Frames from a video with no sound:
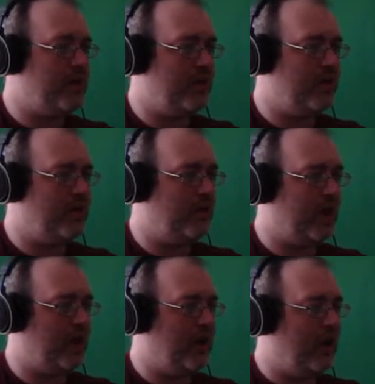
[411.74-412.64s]
made it.
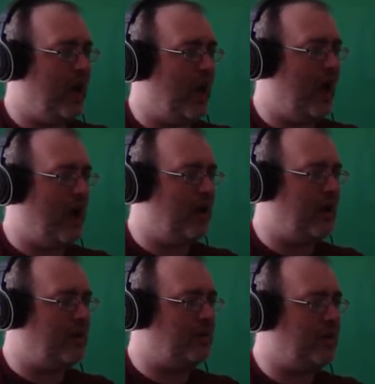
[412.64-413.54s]
Okay.
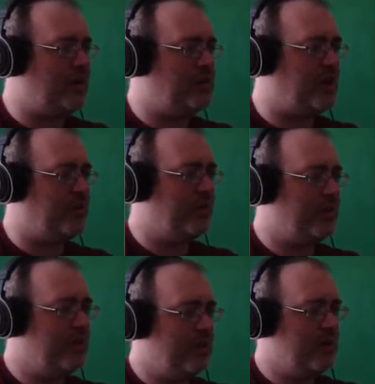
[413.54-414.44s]
Ah! Crouch jump!
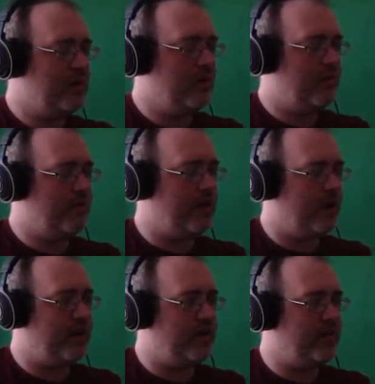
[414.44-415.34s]

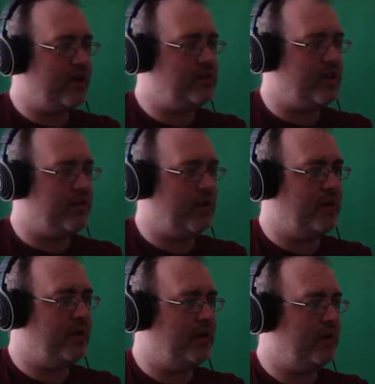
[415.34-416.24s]
Fucking crouch jump, man.